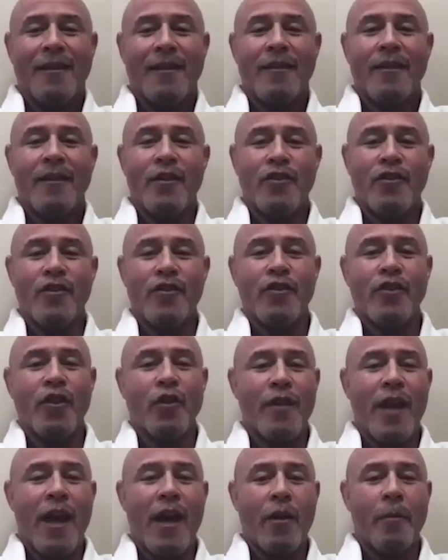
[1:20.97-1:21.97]
there's just no
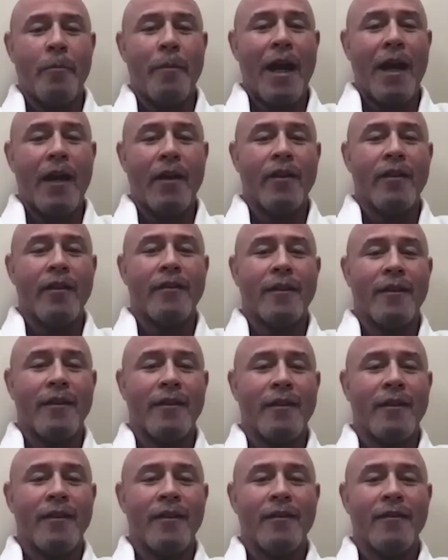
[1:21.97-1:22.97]
doubt about it
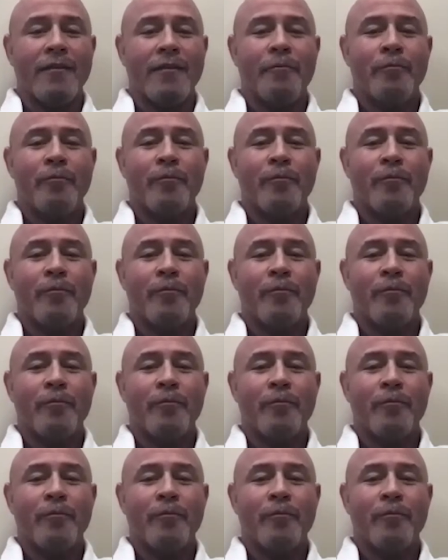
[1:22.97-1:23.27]
that